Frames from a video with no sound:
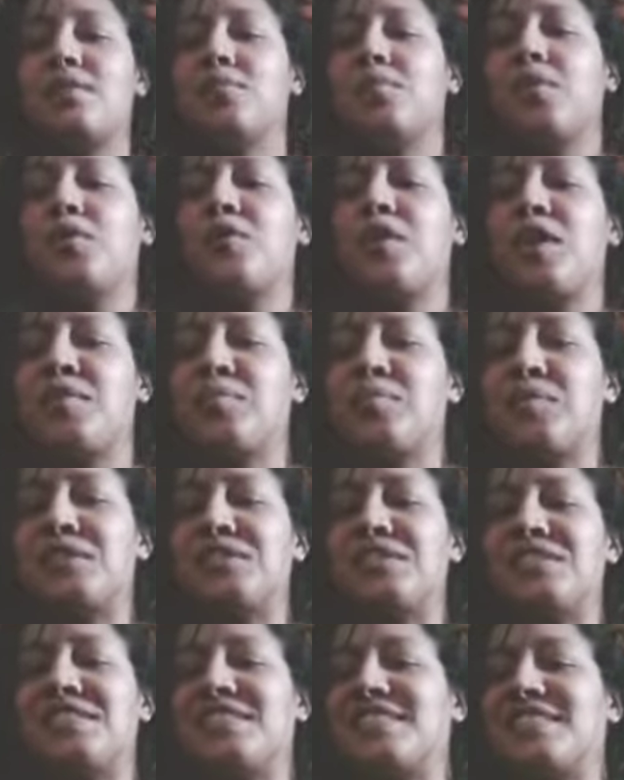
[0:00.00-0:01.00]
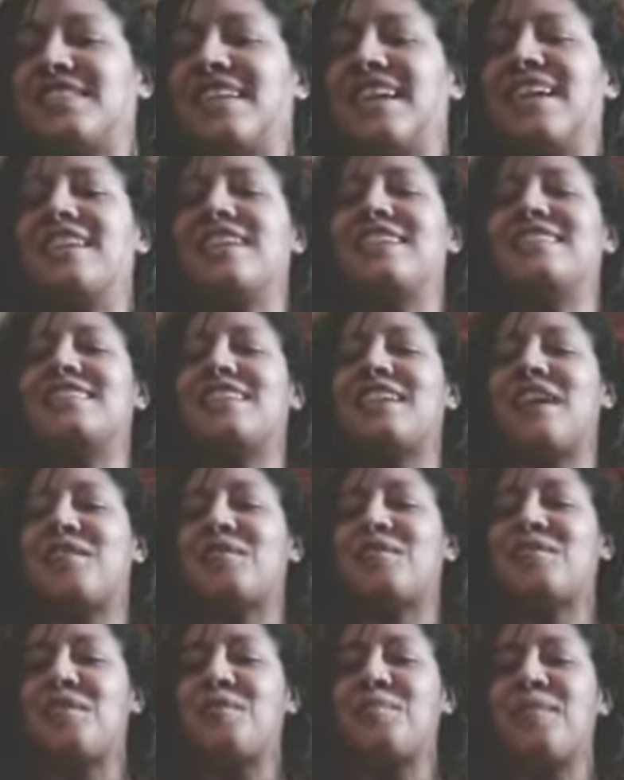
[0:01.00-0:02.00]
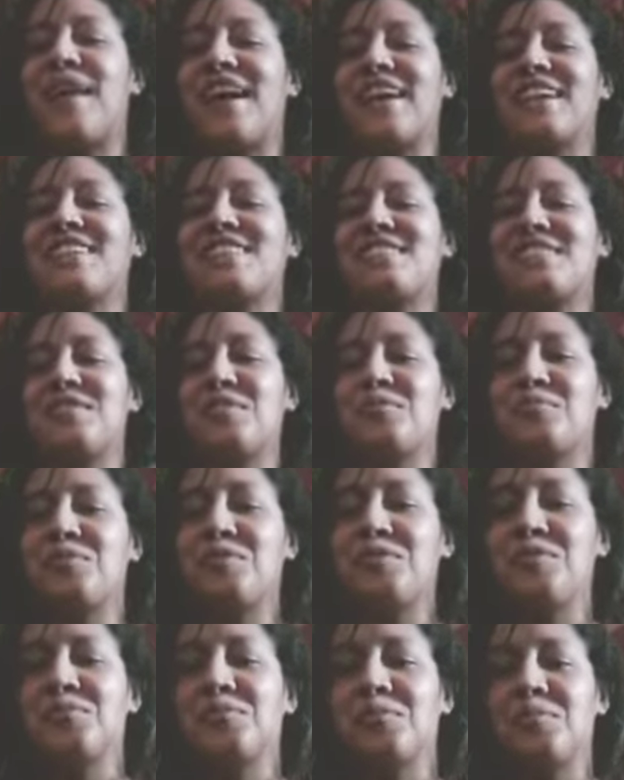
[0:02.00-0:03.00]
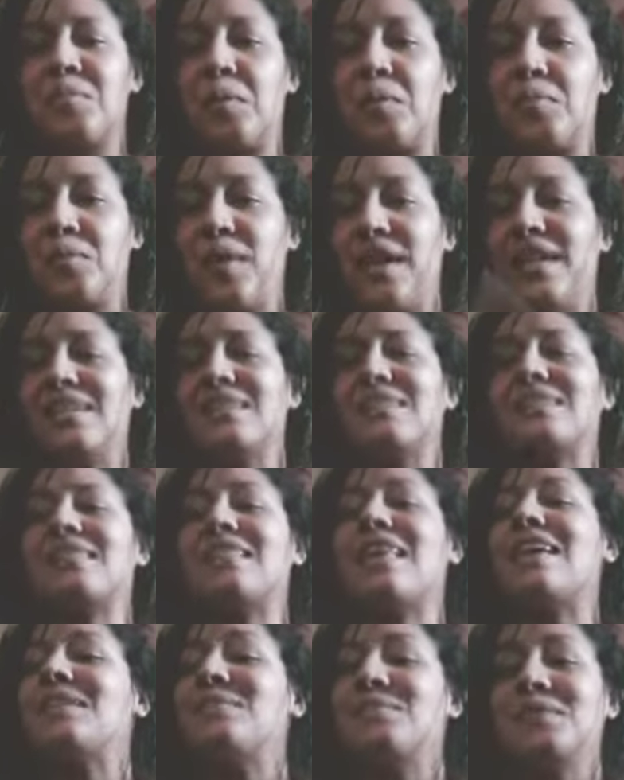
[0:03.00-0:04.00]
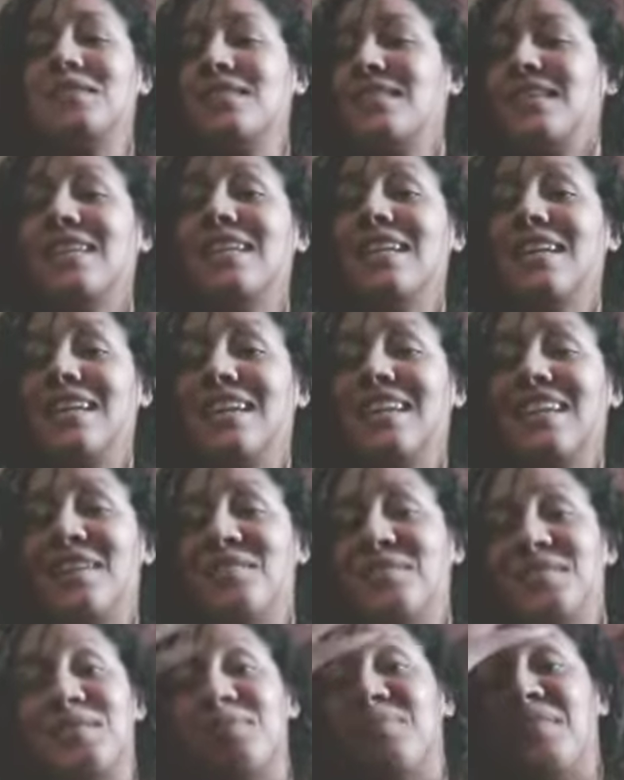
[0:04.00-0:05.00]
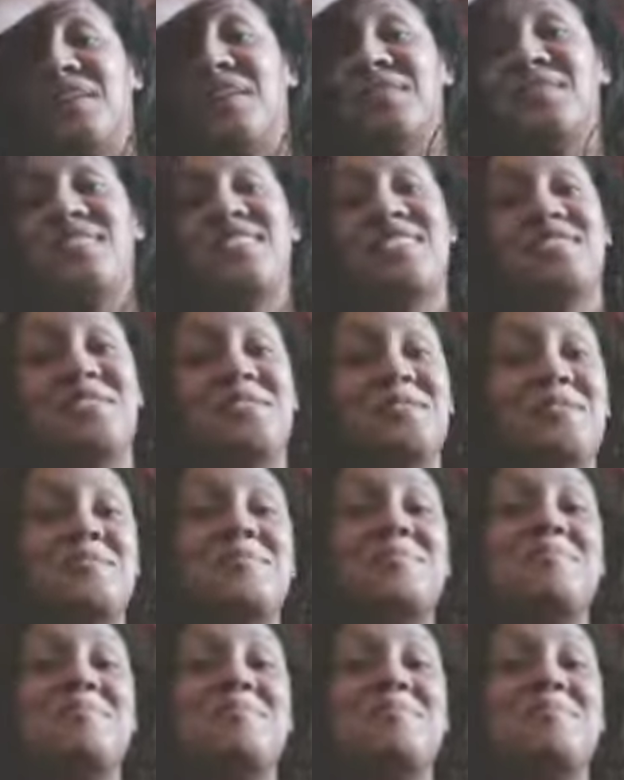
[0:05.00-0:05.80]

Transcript: he woke up and just decided to go back to the room right as light was hitting and I was about to